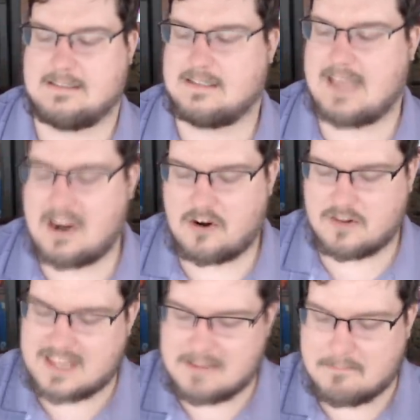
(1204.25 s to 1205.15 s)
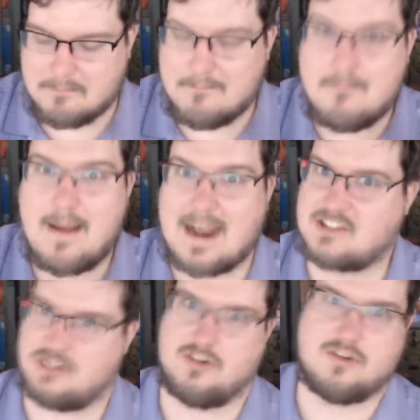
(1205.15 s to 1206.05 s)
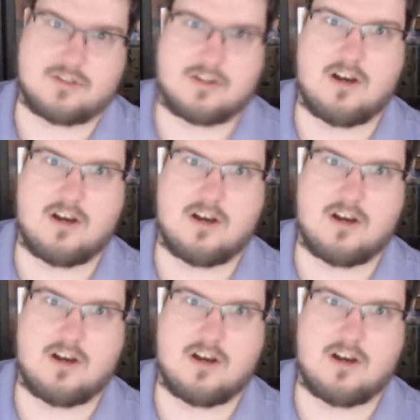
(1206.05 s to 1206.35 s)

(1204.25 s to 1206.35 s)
they are the masters